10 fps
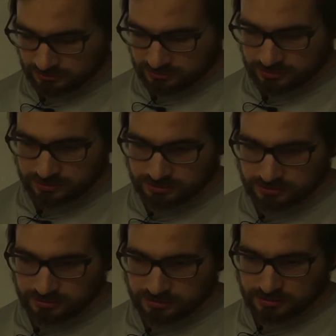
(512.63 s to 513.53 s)
Sorry,
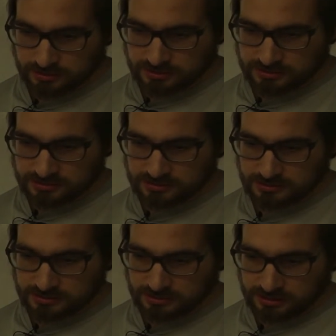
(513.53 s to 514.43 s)

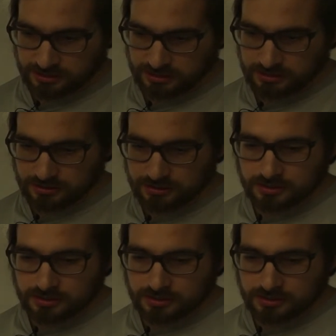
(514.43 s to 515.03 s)
CI.